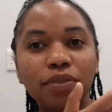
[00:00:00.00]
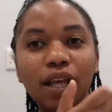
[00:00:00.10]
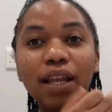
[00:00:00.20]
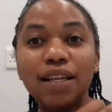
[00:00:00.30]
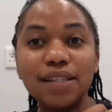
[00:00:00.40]

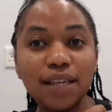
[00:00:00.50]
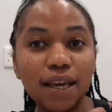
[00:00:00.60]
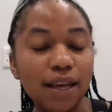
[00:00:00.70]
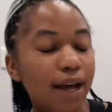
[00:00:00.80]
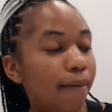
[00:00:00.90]
let's say
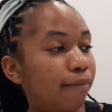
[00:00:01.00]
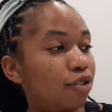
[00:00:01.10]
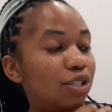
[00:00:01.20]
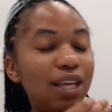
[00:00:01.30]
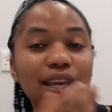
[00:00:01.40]

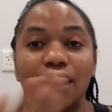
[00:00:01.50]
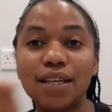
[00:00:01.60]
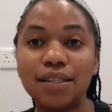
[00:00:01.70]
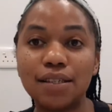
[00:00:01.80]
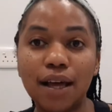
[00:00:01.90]
today
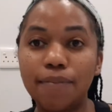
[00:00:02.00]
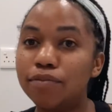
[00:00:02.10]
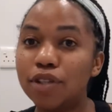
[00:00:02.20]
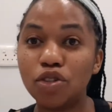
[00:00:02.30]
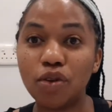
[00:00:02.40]
is
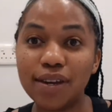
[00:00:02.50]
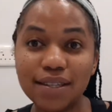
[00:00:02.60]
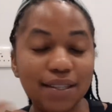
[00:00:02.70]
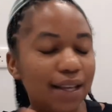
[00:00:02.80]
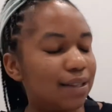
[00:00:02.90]
the
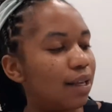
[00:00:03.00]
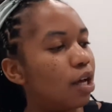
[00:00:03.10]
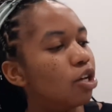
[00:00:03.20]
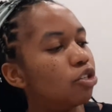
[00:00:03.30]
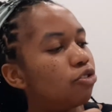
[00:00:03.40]
26th,
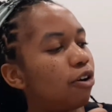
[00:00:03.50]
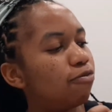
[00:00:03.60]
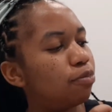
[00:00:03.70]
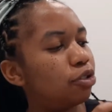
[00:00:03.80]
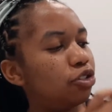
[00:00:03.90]
so I've
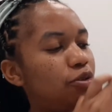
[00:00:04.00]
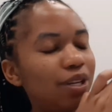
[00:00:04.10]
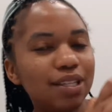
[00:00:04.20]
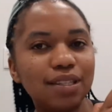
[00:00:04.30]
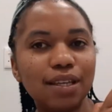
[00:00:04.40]
put
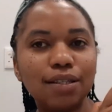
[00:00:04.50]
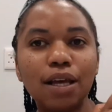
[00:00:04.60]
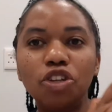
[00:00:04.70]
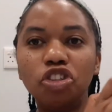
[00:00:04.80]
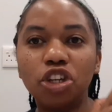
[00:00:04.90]
26
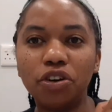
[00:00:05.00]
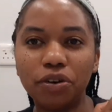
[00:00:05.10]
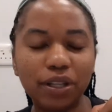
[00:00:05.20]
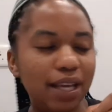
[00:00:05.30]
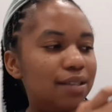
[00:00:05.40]
general
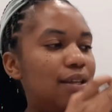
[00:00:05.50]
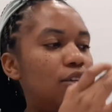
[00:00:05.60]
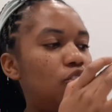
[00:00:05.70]
nursing